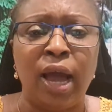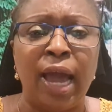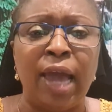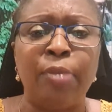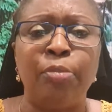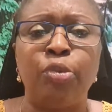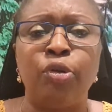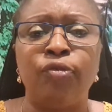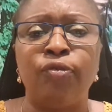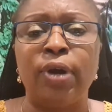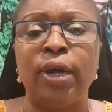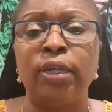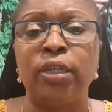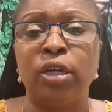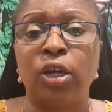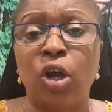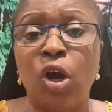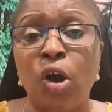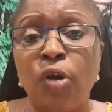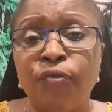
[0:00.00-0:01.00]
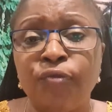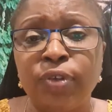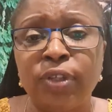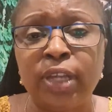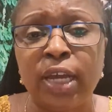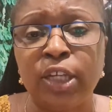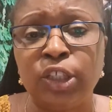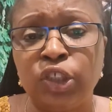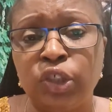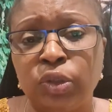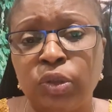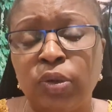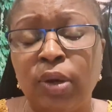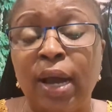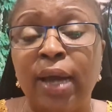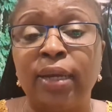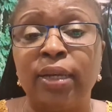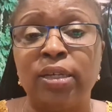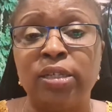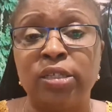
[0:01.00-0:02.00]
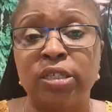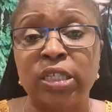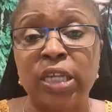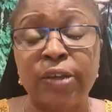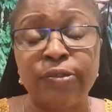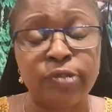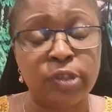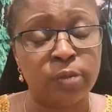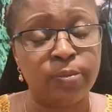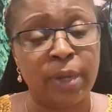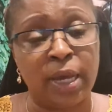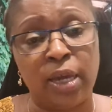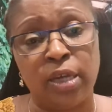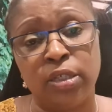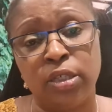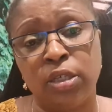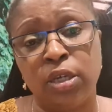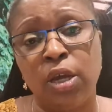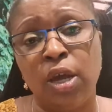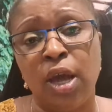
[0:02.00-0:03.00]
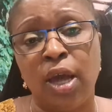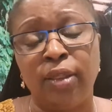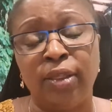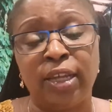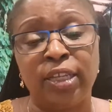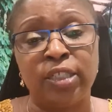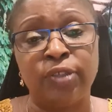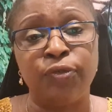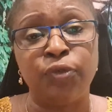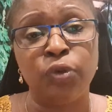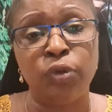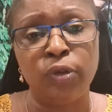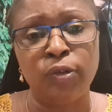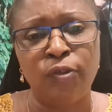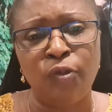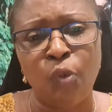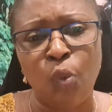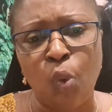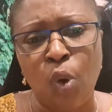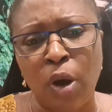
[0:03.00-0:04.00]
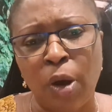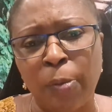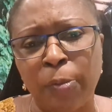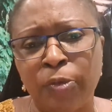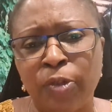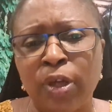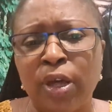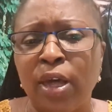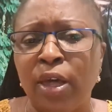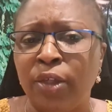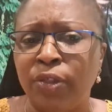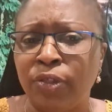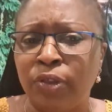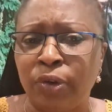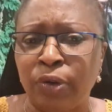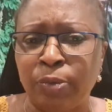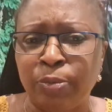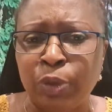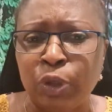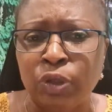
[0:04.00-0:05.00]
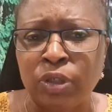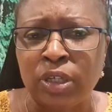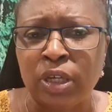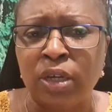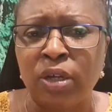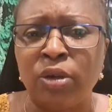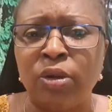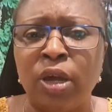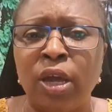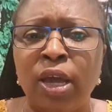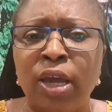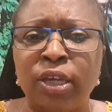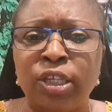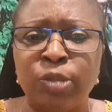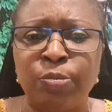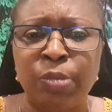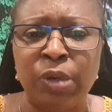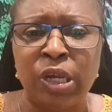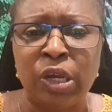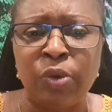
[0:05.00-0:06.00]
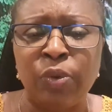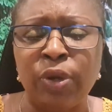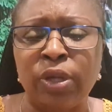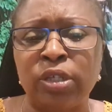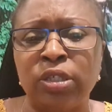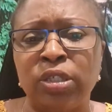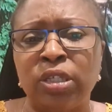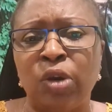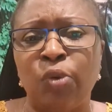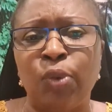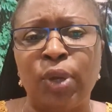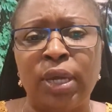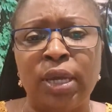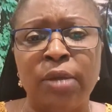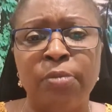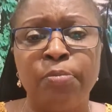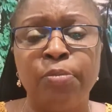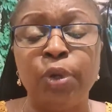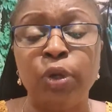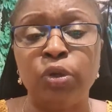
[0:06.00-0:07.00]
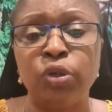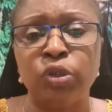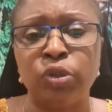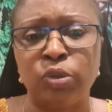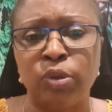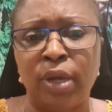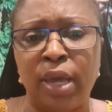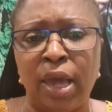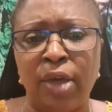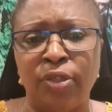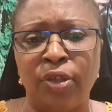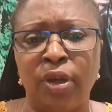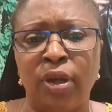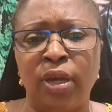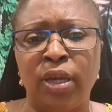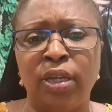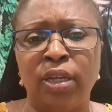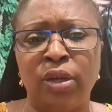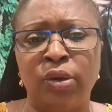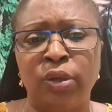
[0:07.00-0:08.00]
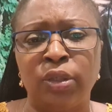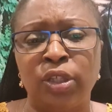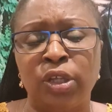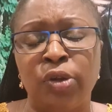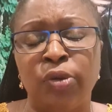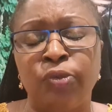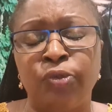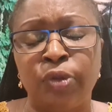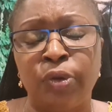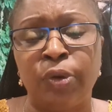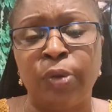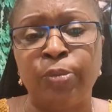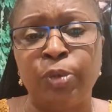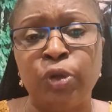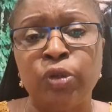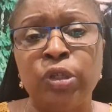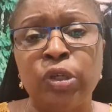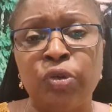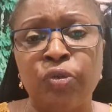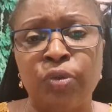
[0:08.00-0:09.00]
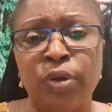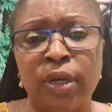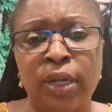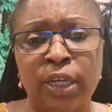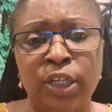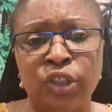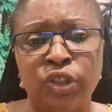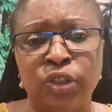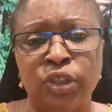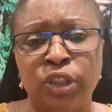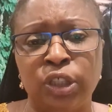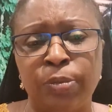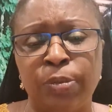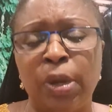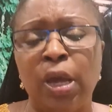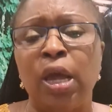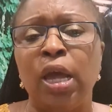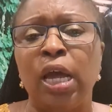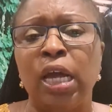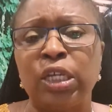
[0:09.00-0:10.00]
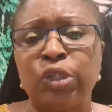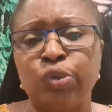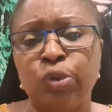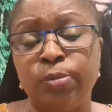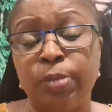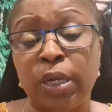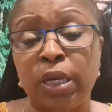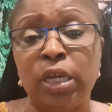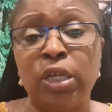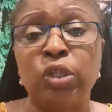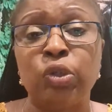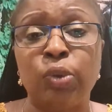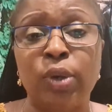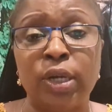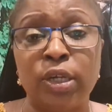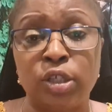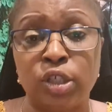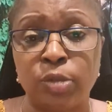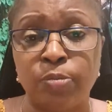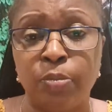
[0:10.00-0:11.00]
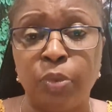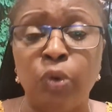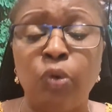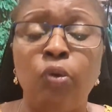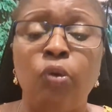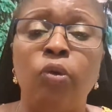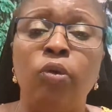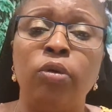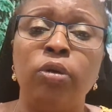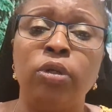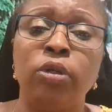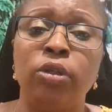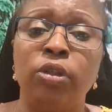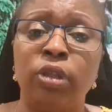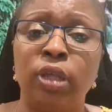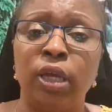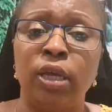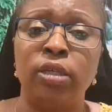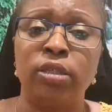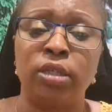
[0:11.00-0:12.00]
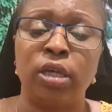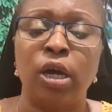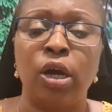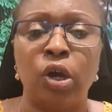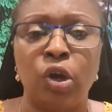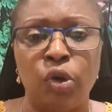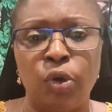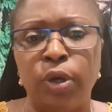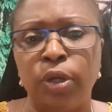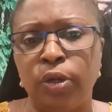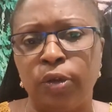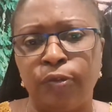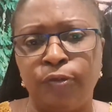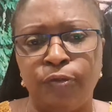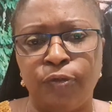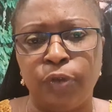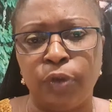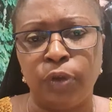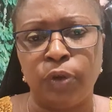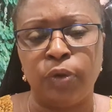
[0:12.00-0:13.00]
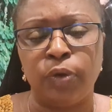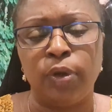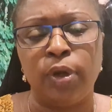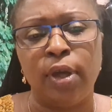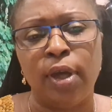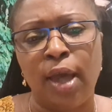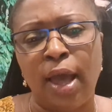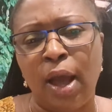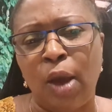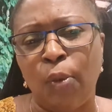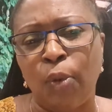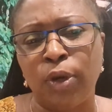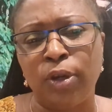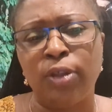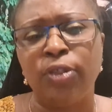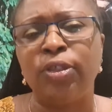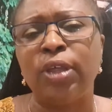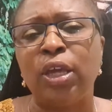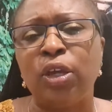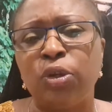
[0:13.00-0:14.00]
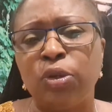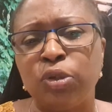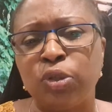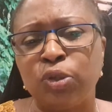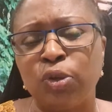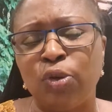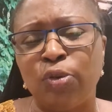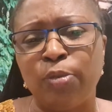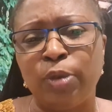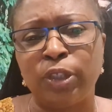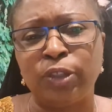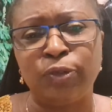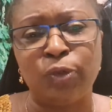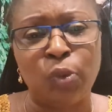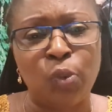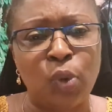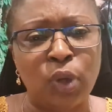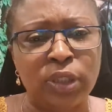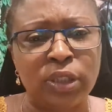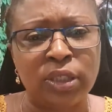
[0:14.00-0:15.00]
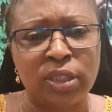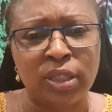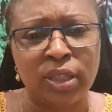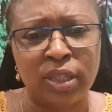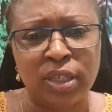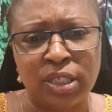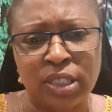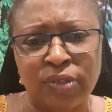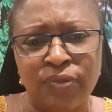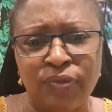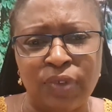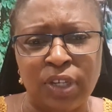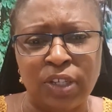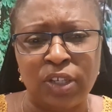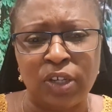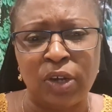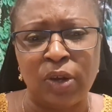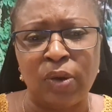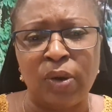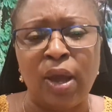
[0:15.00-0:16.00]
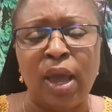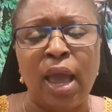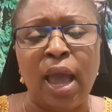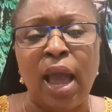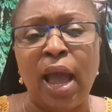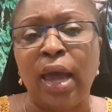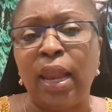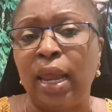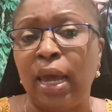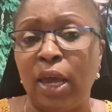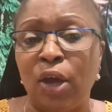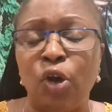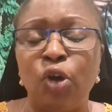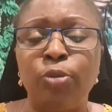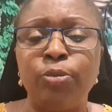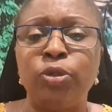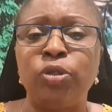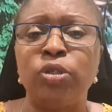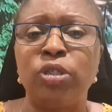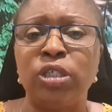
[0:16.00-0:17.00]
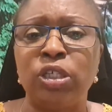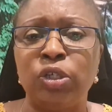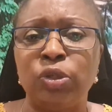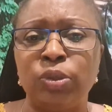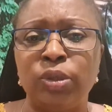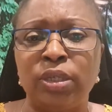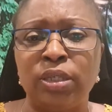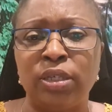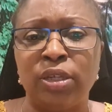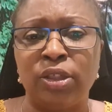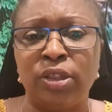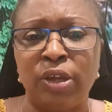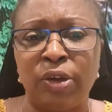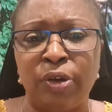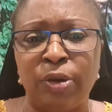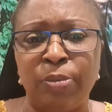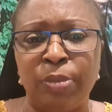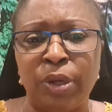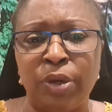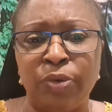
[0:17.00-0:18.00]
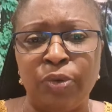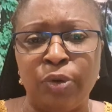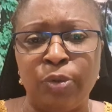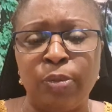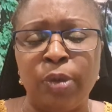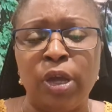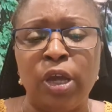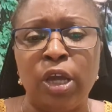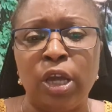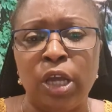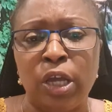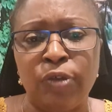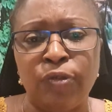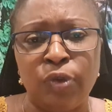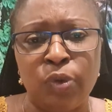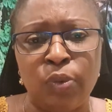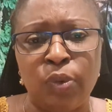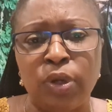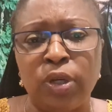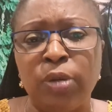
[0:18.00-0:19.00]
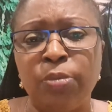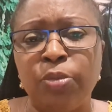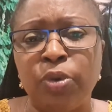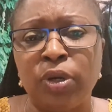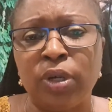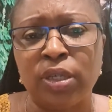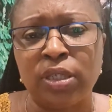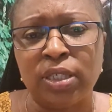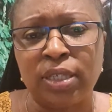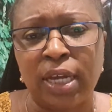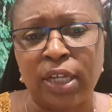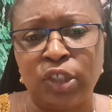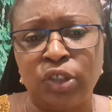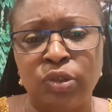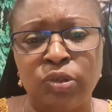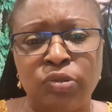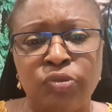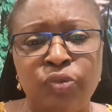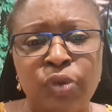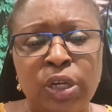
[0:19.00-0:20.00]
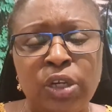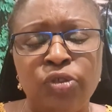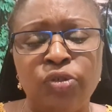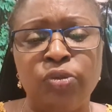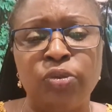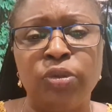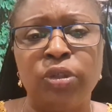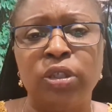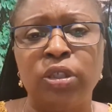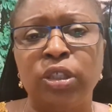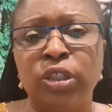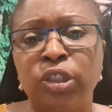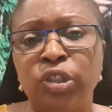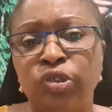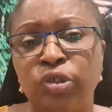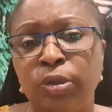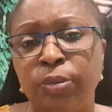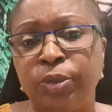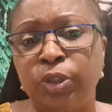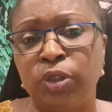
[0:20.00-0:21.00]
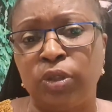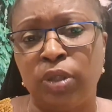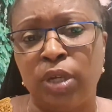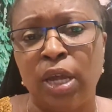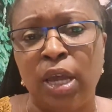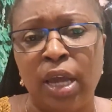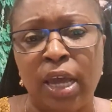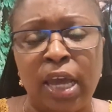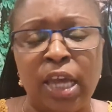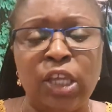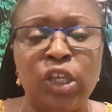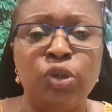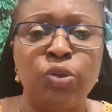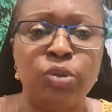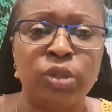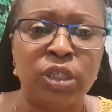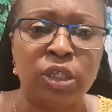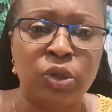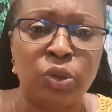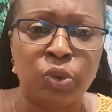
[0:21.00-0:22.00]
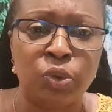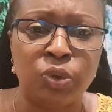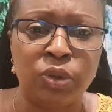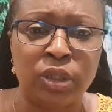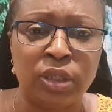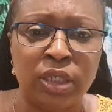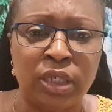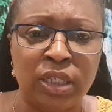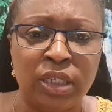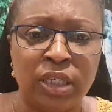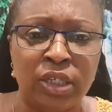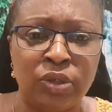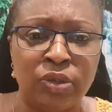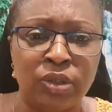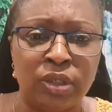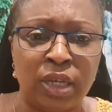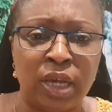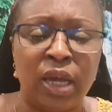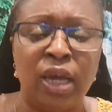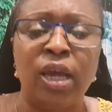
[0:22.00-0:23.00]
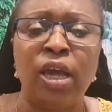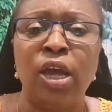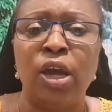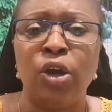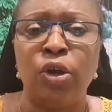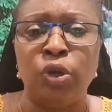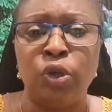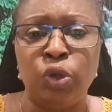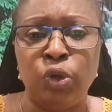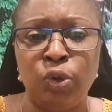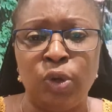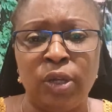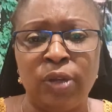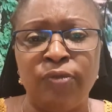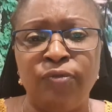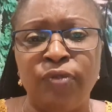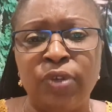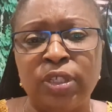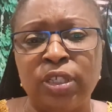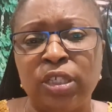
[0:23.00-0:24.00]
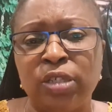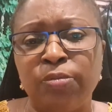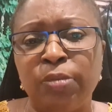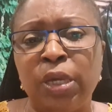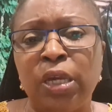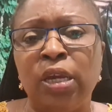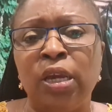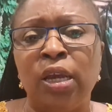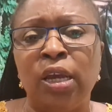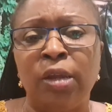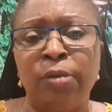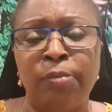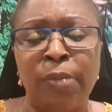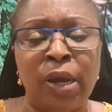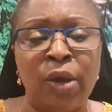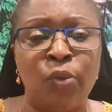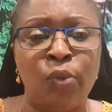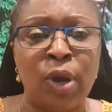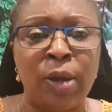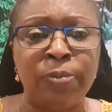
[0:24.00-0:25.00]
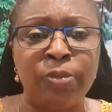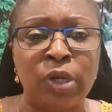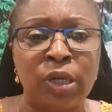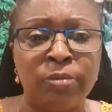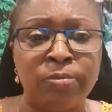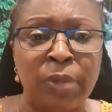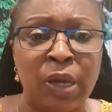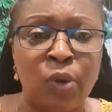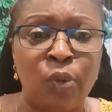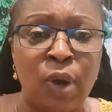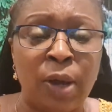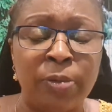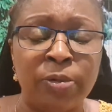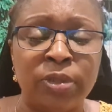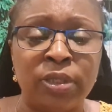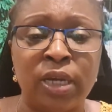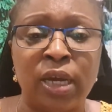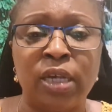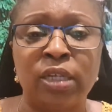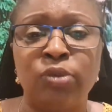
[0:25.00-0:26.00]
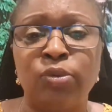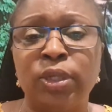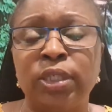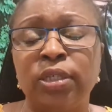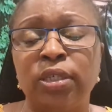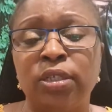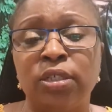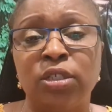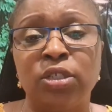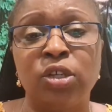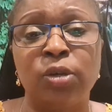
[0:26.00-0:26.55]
I provide a confidential and a safe space that's full of warmth, therapeutic experience that we can build together in our therapeutic relationship as we begin to explore the things that are going on for you. I want to thank you so much for watching this video, and I hope to see you in the therapy room. If you want to book a session, read through the description and you'll see all the details there. You can visit me in my website, which is